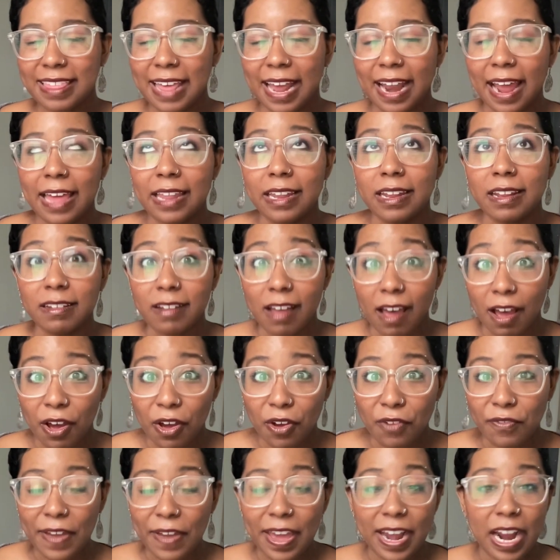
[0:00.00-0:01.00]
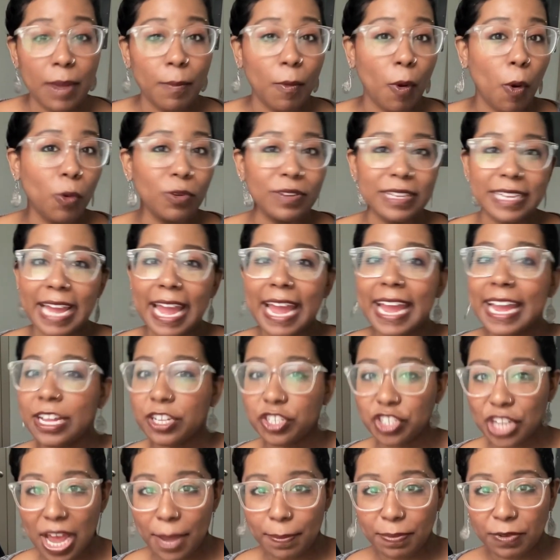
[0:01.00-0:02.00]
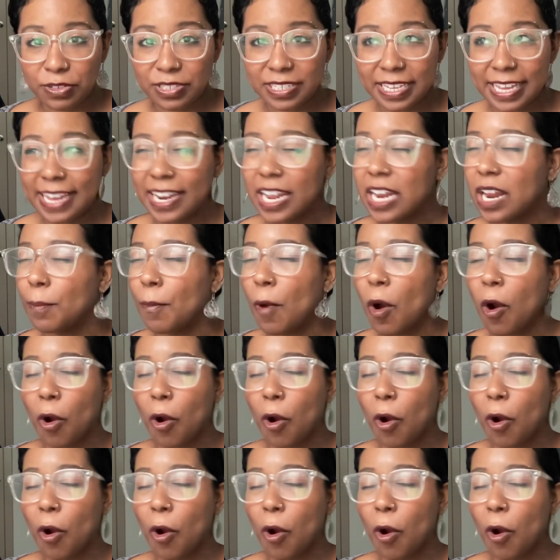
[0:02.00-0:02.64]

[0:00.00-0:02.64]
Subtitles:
that I love and I'm only 8 chapters in and I'm